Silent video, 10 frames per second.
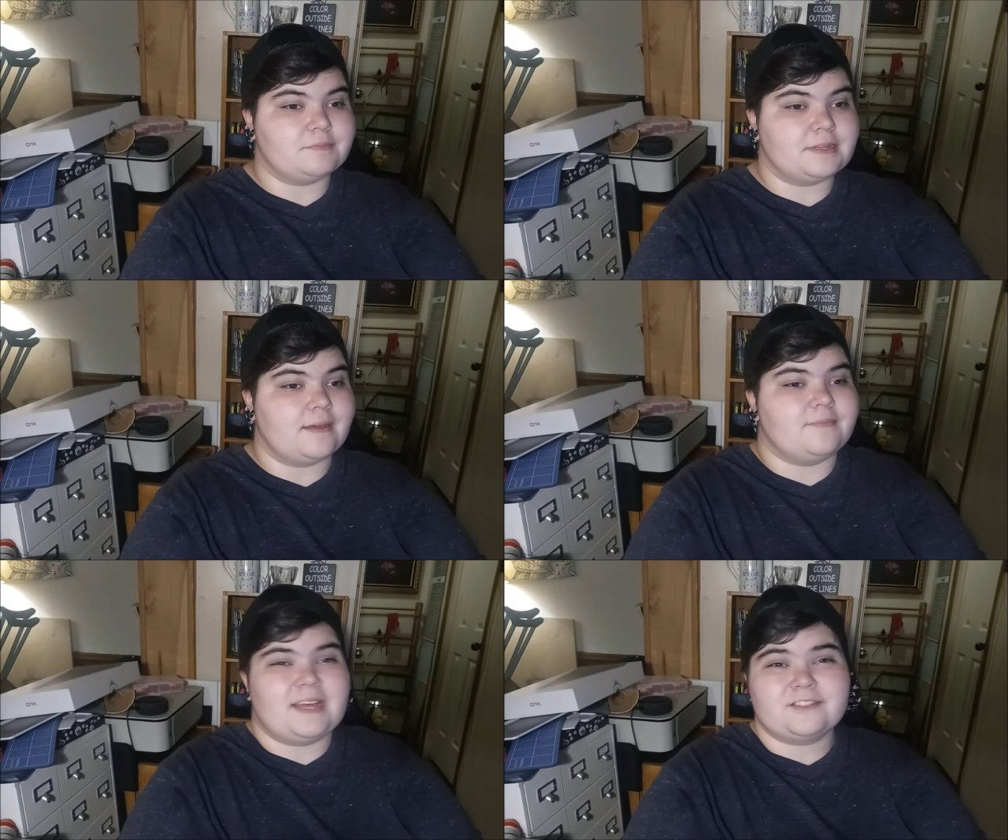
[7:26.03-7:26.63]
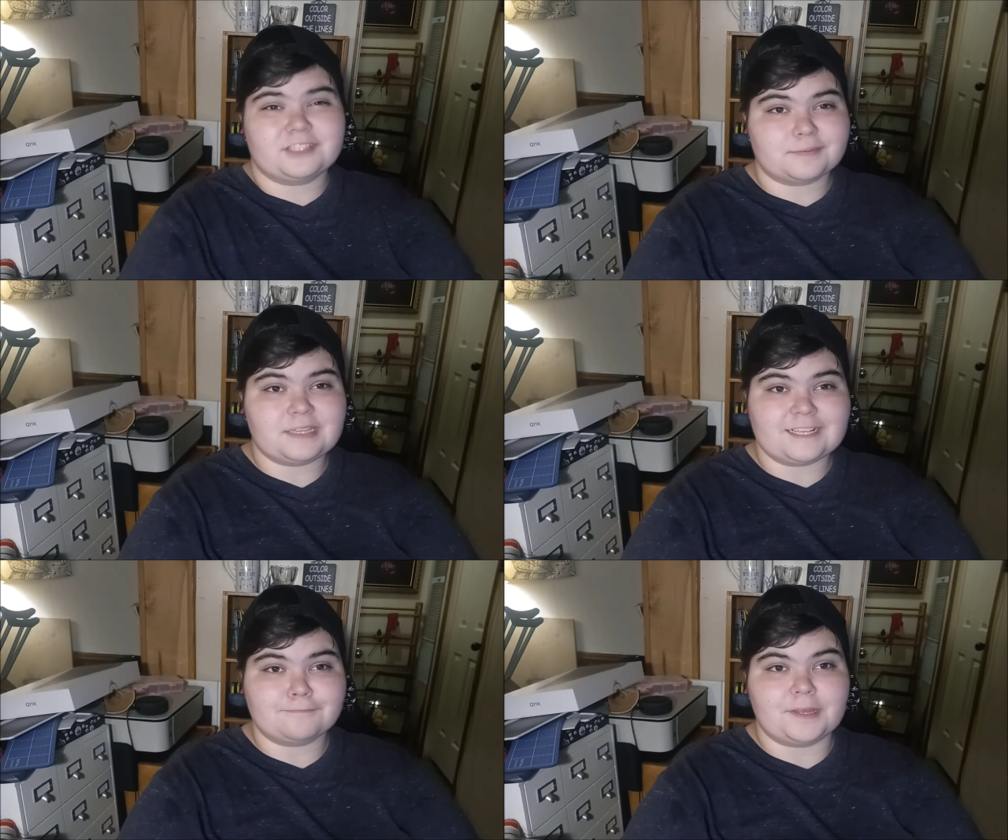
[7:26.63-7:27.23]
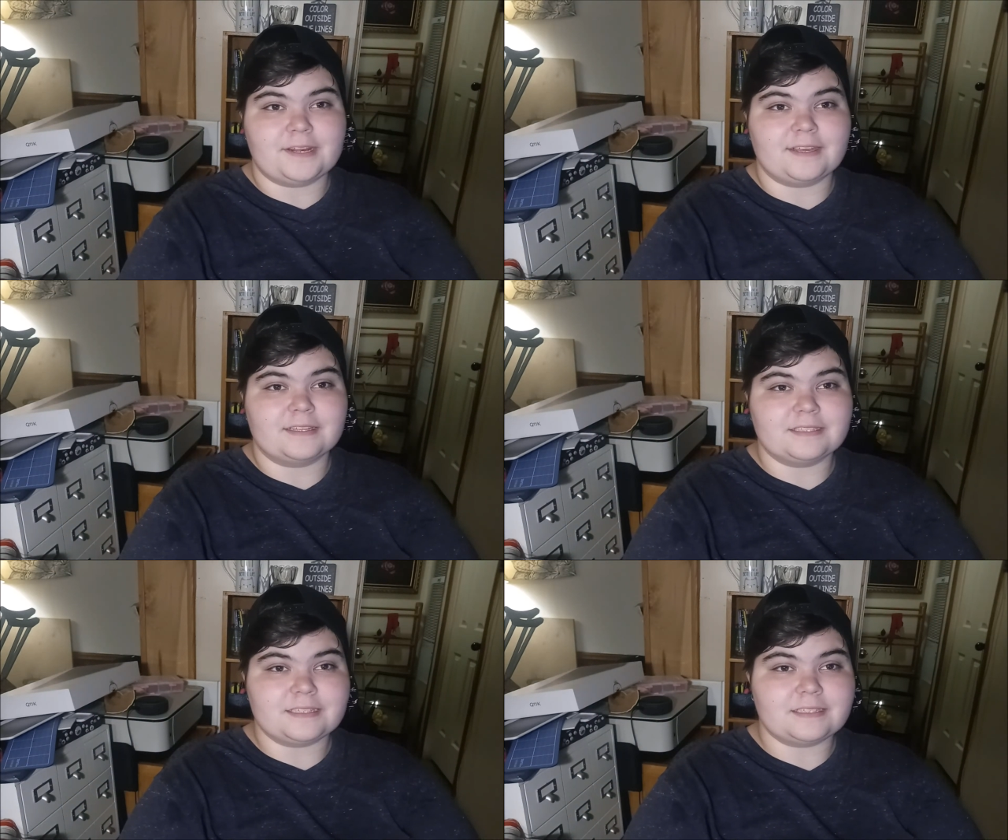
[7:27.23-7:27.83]
but that's just me explaining
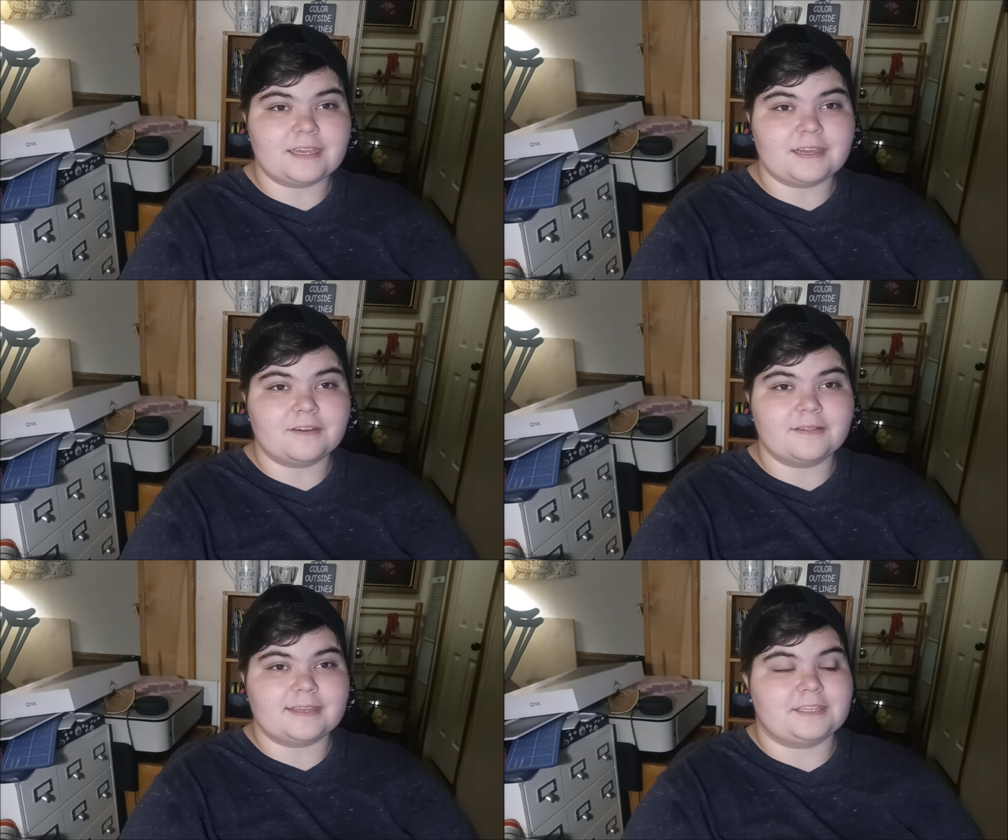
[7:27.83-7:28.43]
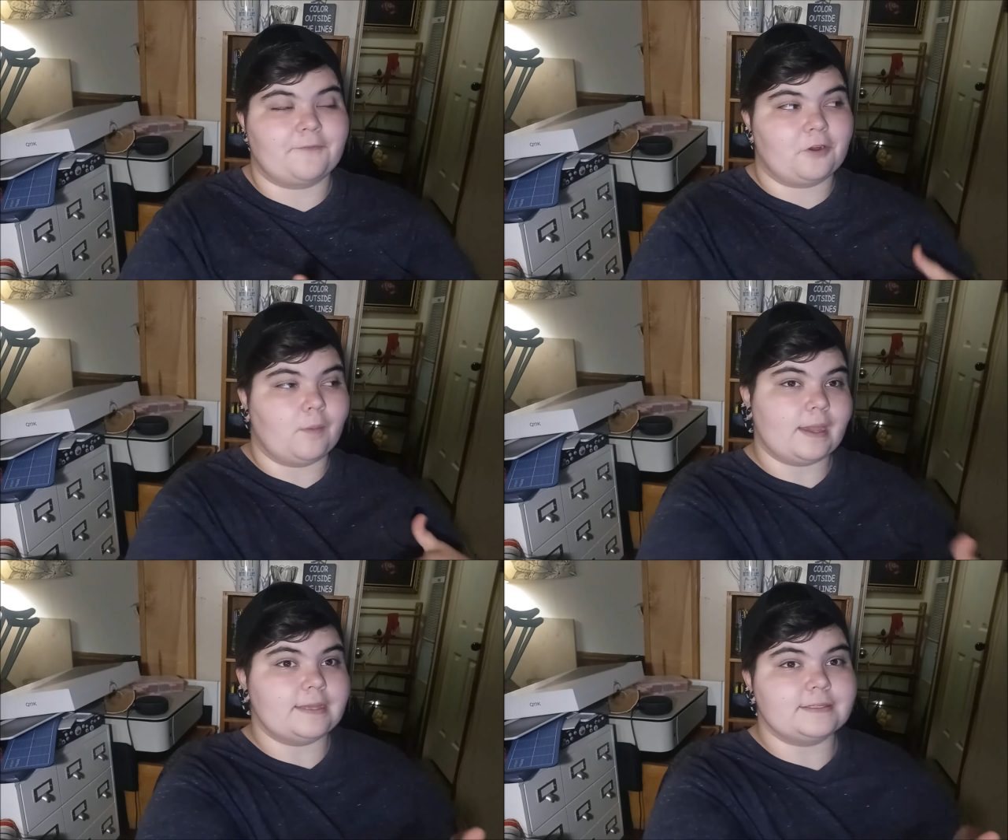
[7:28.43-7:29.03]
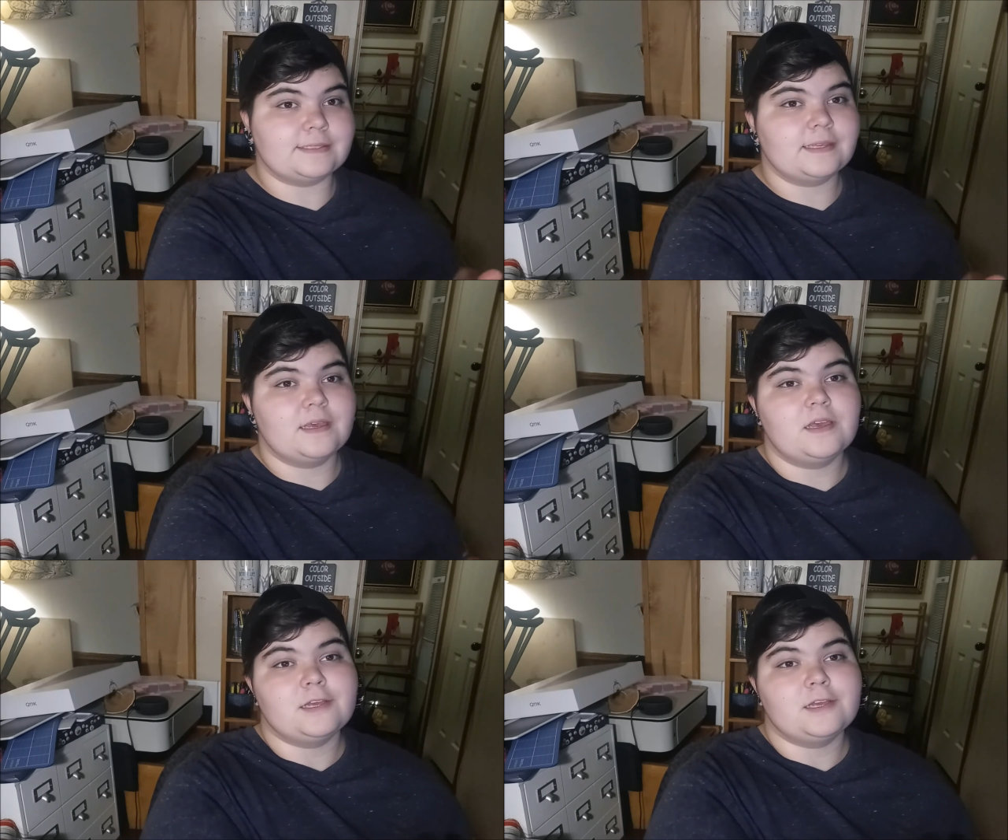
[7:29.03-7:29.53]
in detail like different ways